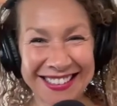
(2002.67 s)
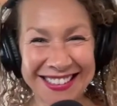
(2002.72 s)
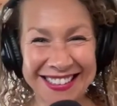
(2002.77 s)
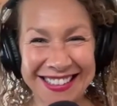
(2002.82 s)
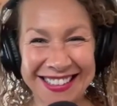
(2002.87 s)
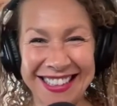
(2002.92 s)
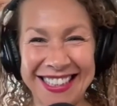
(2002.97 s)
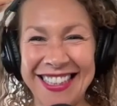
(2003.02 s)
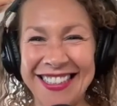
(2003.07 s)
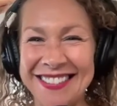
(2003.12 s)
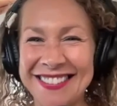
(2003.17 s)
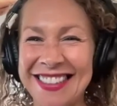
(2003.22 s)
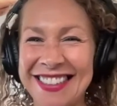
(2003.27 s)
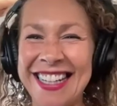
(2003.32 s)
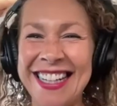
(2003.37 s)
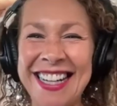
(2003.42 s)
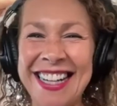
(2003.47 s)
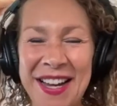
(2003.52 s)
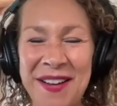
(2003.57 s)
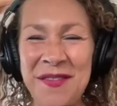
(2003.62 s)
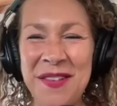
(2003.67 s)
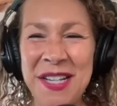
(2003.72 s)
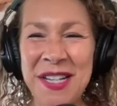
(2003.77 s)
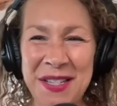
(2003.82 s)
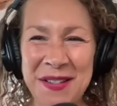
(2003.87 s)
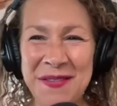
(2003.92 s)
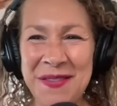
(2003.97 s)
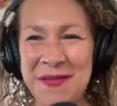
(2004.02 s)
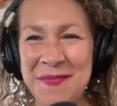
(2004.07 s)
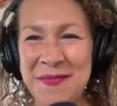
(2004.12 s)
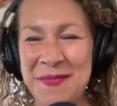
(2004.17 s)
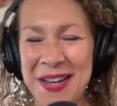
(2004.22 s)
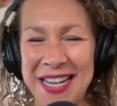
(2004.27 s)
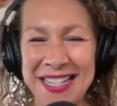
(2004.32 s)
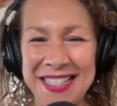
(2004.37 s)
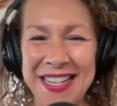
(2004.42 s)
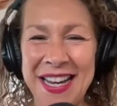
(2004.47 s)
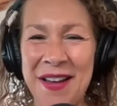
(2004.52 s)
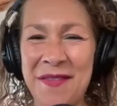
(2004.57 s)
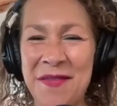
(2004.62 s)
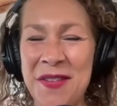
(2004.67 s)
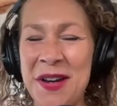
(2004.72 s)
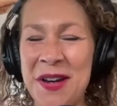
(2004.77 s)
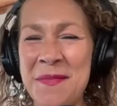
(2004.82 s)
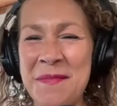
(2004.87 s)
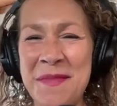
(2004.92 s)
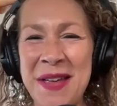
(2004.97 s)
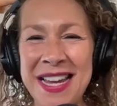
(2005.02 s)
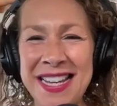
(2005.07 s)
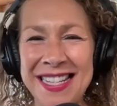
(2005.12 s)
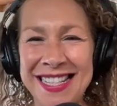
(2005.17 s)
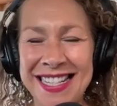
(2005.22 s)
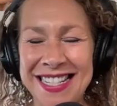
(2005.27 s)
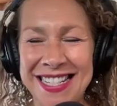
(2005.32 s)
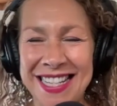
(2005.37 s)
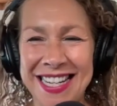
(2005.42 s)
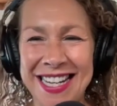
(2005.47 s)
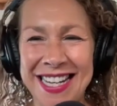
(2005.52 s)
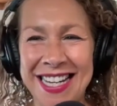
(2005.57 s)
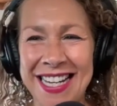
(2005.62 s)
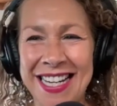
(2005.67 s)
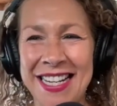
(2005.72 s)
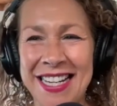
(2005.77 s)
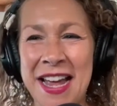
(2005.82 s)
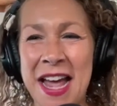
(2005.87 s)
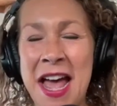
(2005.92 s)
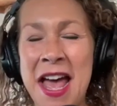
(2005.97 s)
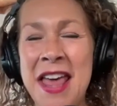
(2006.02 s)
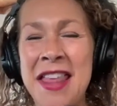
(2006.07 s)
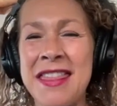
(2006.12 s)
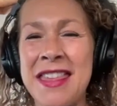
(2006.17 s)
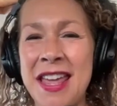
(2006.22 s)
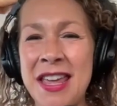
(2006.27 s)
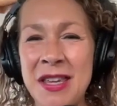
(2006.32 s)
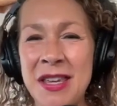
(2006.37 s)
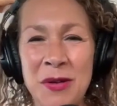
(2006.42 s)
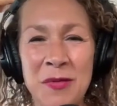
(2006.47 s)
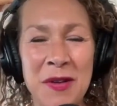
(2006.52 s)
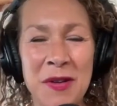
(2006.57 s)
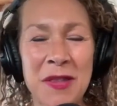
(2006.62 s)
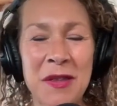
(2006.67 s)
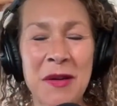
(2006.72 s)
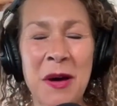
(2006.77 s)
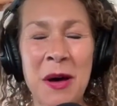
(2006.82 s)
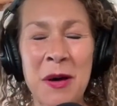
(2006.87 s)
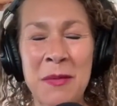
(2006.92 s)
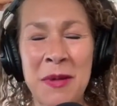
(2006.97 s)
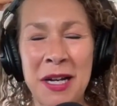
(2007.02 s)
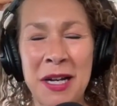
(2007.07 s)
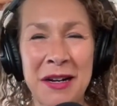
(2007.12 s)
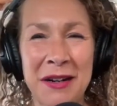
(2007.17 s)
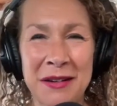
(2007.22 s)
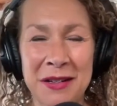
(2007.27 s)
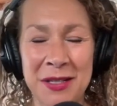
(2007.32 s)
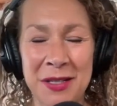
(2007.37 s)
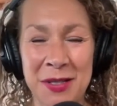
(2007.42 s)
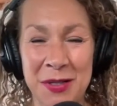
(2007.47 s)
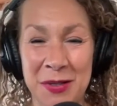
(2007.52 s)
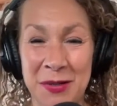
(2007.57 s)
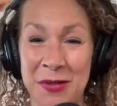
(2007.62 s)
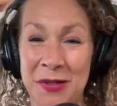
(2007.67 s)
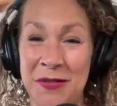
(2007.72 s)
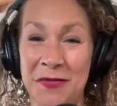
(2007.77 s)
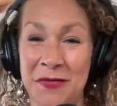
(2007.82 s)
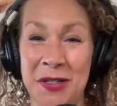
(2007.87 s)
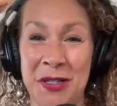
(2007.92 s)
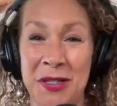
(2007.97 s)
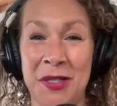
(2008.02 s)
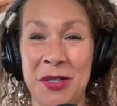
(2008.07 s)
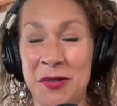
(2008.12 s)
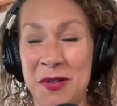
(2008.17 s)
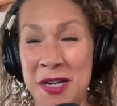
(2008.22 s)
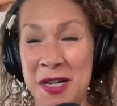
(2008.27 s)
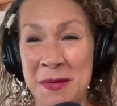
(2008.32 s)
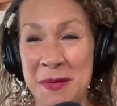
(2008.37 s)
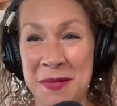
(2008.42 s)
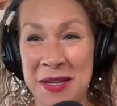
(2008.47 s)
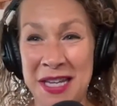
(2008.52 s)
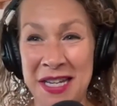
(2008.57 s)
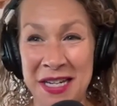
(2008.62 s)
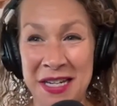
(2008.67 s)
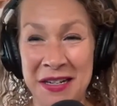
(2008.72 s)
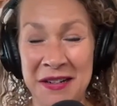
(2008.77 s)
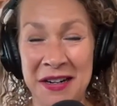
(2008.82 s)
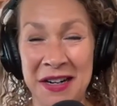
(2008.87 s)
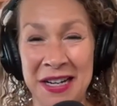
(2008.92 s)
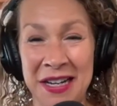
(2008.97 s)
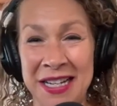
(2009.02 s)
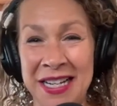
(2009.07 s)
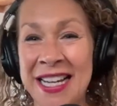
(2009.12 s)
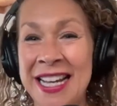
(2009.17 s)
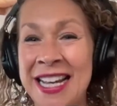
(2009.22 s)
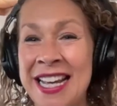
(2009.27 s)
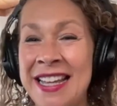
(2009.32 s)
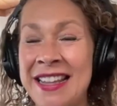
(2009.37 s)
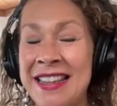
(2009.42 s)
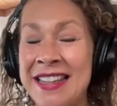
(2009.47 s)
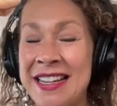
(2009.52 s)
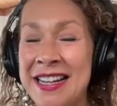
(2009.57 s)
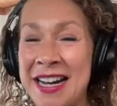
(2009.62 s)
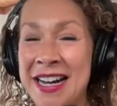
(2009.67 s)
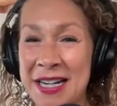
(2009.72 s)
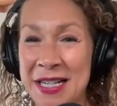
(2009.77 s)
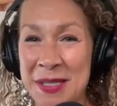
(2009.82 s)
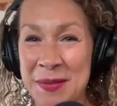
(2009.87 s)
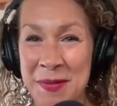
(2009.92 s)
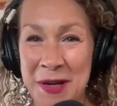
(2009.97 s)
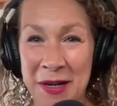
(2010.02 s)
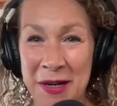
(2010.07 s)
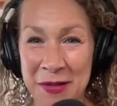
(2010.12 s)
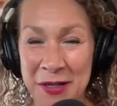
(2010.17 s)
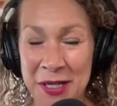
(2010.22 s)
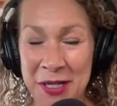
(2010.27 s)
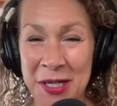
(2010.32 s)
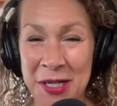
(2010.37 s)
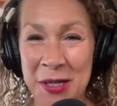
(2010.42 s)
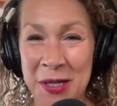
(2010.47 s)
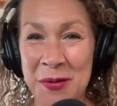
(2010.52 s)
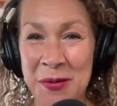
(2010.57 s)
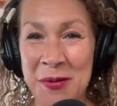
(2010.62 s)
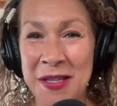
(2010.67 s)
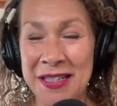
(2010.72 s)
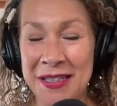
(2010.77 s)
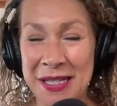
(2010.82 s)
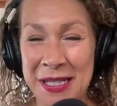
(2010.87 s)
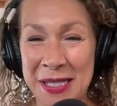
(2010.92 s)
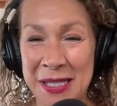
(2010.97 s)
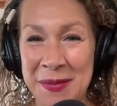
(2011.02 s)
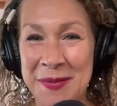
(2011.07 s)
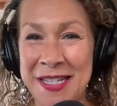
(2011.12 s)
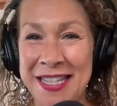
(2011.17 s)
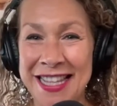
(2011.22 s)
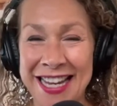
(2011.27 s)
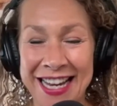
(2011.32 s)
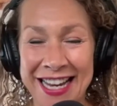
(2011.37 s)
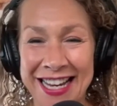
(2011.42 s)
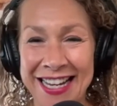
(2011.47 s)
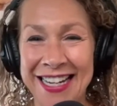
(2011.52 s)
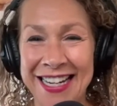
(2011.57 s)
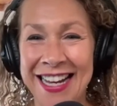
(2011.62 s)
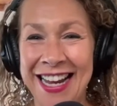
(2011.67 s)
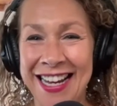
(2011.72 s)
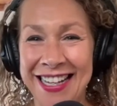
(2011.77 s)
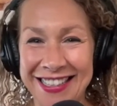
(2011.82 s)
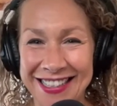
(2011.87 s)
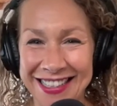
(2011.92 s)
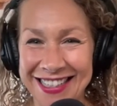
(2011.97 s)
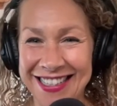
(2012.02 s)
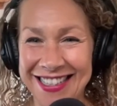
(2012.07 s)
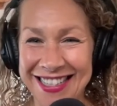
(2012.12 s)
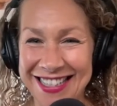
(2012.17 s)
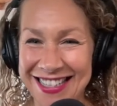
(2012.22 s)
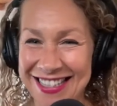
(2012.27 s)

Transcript: All right. I wish you the best. Have an amazing day. And thank you with all my heart and soul for joining me here on the Goddess Power Show with Elizabeth Ann Atkins.